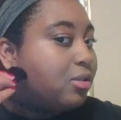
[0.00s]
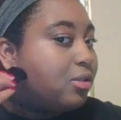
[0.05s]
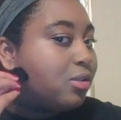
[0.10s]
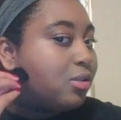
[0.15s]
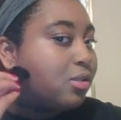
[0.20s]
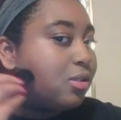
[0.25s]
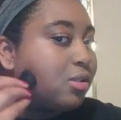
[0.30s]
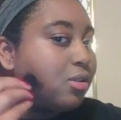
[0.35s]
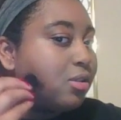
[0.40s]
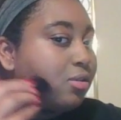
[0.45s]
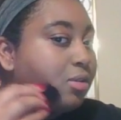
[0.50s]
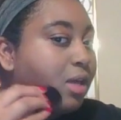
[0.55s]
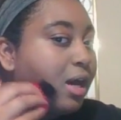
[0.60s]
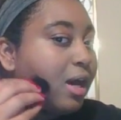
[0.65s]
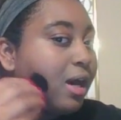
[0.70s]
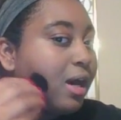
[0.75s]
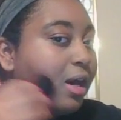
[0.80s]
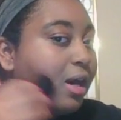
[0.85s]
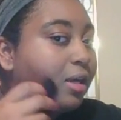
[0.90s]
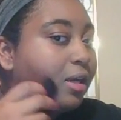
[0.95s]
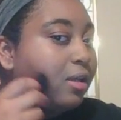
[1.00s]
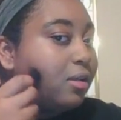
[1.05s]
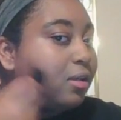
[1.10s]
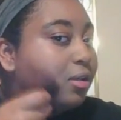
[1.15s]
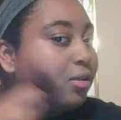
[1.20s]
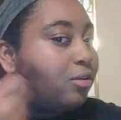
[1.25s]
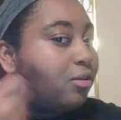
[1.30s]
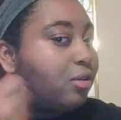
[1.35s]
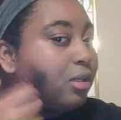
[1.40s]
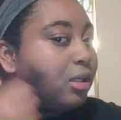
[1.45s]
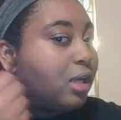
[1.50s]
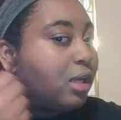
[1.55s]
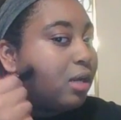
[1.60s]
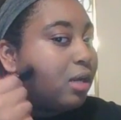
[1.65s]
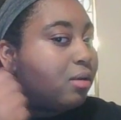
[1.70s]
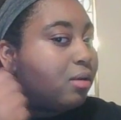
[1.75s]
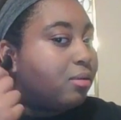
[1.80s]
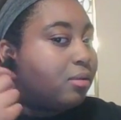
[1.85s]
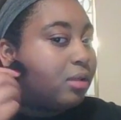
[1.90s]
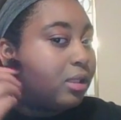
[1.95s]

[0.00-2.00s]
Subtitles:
just do that, and then you can kind of